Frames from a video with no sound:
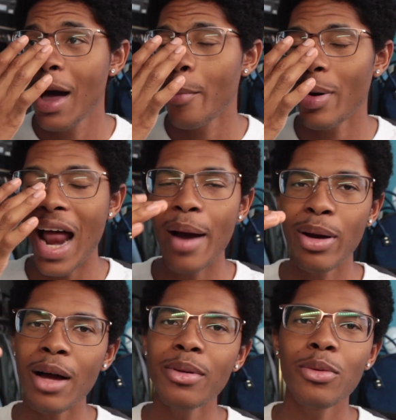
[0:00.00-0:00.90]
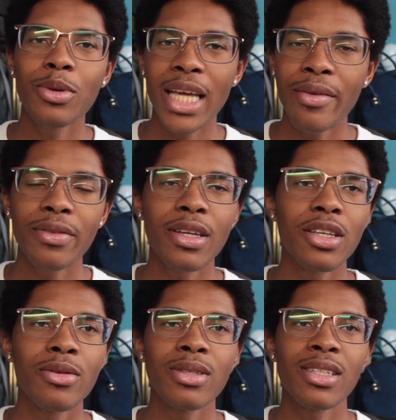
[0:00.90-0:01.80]
But I probably will definitely
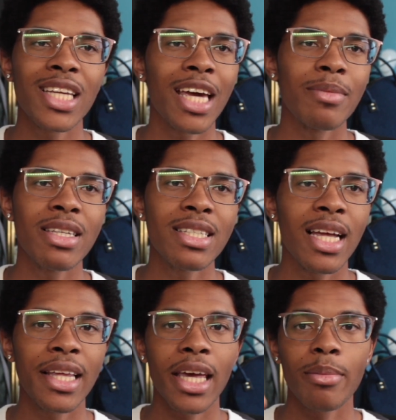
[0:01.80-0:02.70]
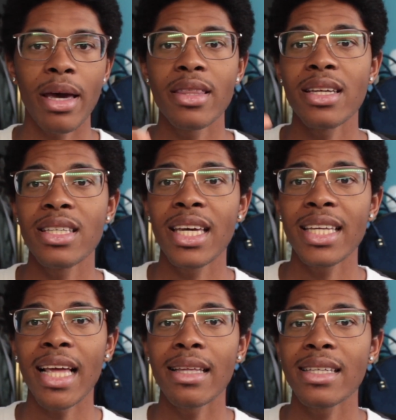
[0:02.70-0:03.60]
use the same detailing and method to
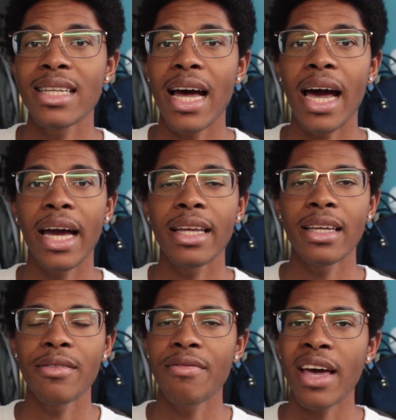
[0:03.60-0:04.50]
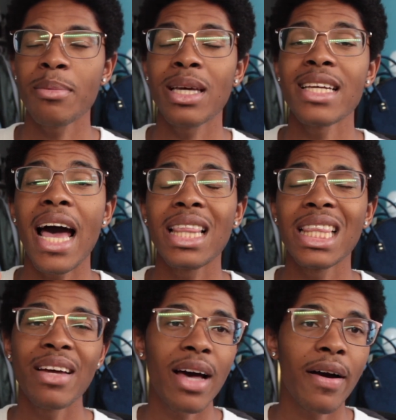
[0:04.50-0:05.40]
get that design and effect because I
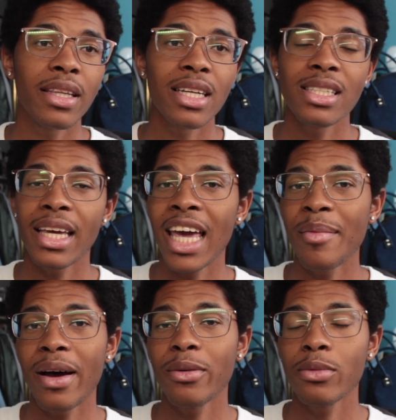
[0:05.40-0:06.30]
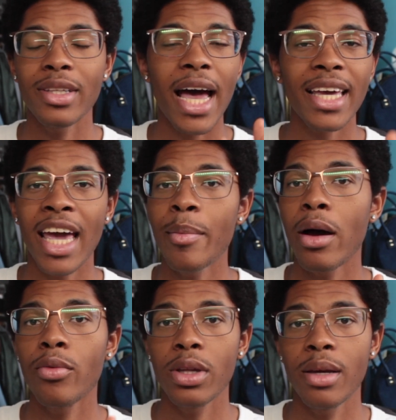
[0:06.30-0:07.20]
love how it looks. That came
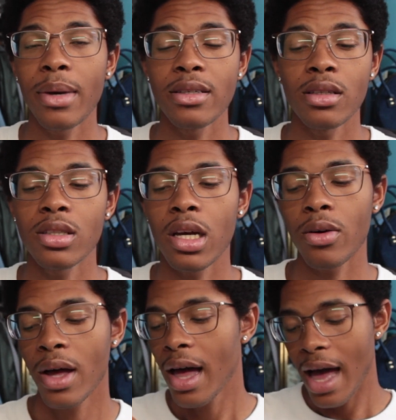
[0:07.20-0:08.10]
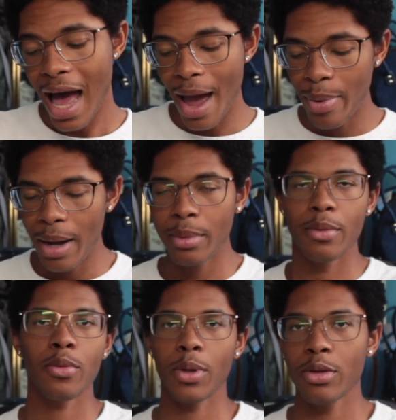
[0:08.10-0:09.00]
out really amazing. So I
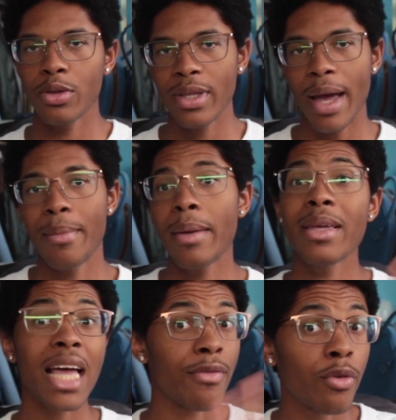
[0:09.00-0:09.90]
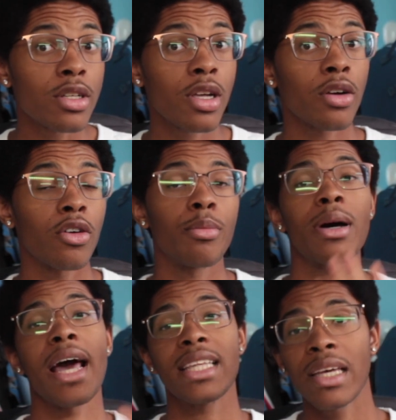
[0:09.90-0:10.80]
probably will do that. Maybe not for a circle,
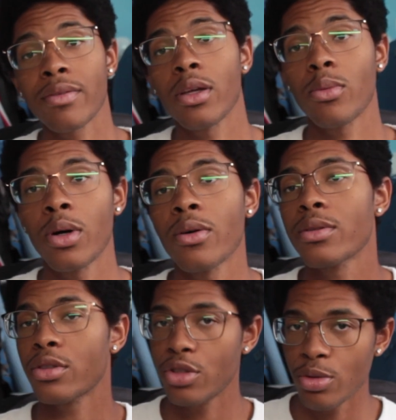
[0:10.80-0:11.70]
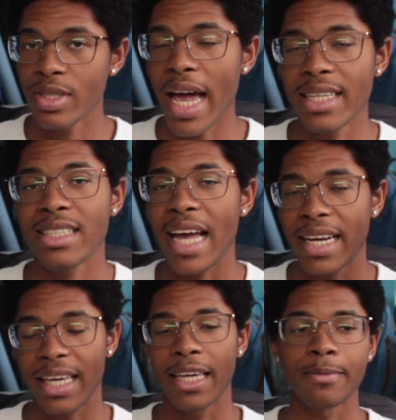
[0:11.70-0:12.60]
but I definitely will use that
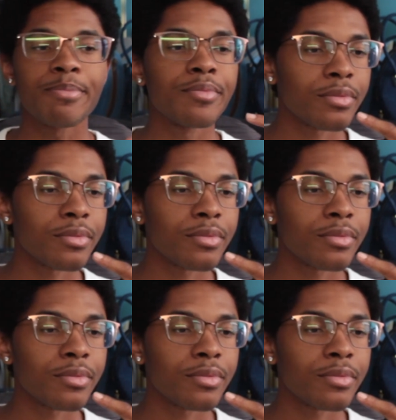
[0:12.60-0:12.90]
design again.